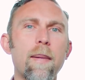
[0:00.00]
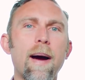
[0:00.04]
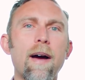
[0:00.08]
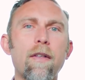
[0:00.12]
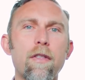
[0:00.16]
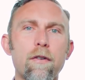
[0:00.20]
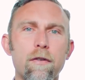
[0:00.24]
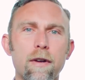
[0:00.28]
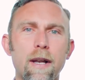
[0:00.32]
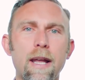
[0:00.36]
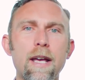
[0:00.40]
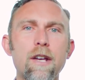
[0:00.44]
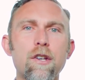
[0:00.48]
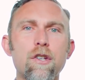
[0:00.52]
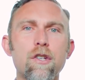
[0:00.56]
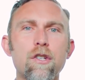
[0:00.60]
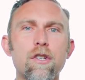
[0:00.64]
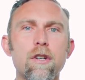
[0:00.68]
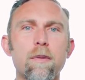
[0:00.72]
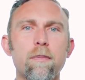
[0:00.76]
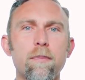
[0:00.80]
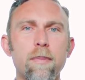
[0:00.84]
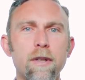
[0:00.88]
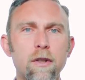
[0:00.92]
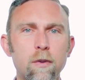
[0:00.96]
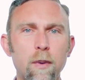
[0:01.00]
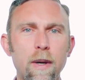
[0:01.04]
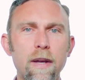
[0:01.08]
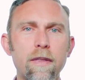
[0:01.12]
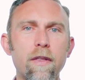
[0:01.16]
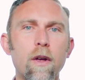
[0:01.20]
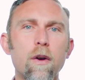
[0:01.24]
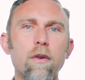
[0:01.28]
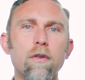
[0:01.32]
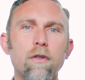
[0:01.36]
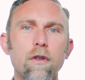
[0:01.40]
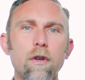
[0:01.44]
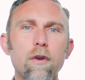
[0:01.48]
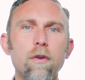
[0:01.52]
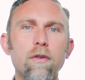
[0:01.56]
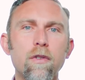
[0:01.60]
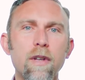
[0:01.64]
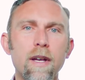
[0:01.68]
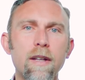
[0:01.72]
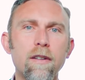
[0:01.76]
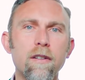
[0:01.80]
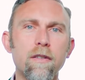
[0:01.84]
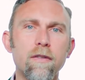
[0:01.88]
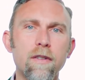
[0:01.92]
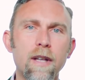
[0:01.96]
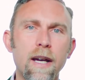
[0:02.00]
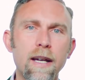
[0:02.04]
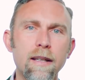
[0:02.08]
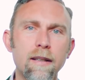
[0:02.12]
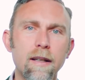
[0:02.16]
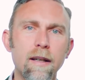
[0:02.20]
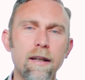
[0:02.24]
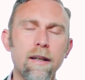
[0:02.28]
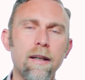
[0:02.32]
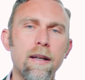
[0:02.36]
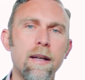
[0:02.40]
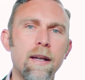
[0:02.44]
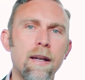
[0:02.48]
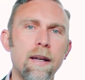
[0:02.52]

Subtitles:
about the relationship between those two sets of data.